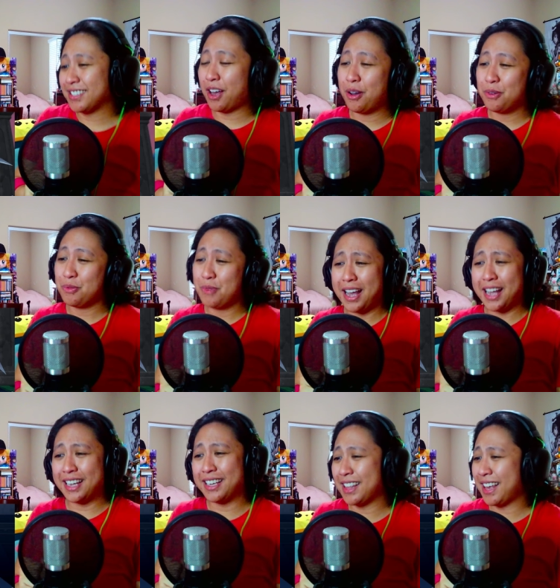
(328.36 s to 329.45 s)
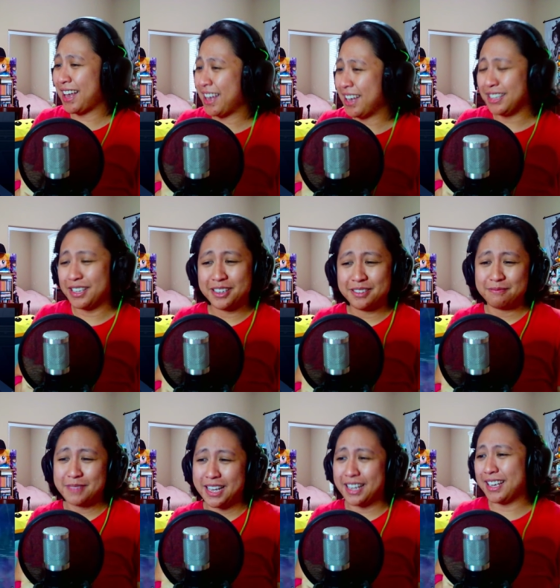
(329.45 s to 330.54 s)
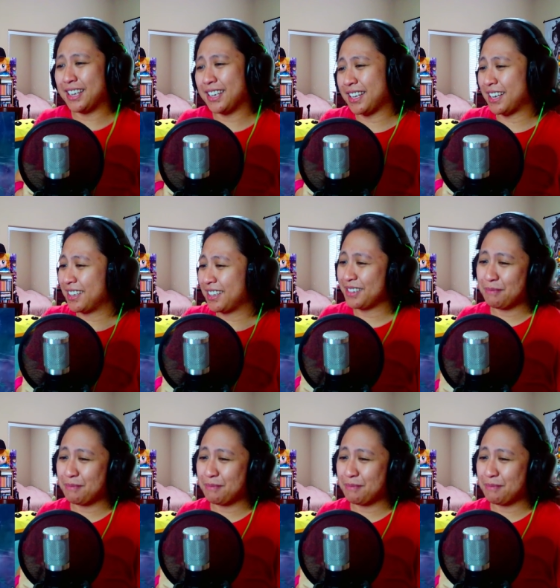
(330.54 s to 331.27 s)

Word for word: Now I will step forward to realize this wish.